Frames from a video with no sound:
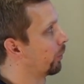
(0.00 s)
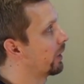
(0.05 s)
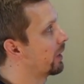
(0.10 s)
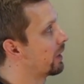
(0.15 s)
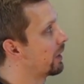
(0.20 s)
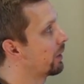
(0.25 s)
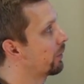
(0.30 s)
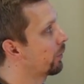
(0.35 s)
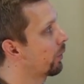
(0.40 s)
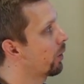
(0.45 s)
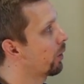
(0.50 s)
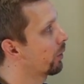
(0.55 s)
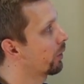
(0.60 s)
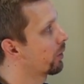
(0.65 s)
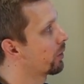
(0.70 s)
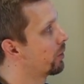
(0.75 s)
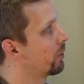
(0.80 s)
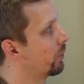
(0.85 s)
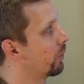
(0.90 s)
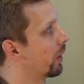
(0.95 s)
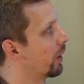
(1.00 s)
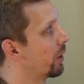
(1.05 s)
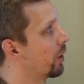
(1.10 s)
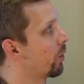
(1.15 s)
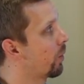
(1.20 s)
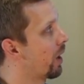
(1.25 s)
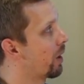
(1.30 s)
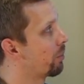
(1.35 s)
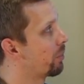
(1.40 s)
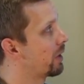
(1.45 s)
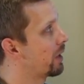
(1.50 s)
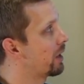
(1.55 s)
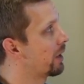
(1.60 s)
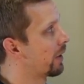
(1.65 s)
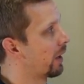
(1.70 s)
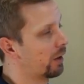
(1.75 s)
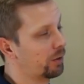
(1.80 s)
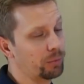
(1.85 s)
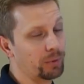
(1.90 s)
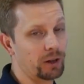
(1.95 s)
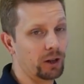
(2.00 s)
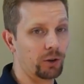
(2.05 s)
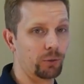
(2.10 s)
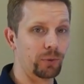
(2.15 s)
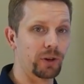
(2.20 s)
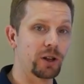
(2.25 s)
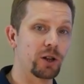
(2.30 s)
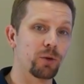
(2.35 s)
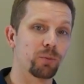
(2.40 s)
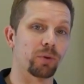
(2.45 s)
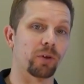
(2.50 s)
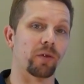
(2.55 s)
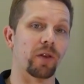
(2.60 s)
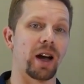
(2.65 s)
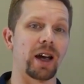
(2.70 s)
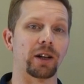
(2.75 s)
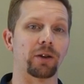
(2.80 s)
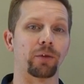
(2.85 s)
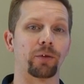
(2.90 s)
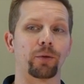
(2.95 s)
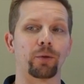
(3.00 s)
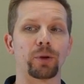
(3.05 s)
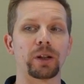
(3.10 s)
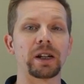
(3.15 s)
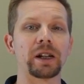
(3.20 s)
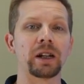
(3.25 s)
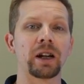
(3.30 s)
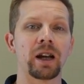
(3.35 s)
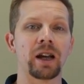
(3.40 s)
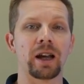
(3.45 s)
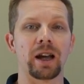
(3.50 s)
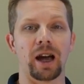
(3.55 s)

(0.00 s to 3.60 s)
We default to NoIP, and that's because we do provide a free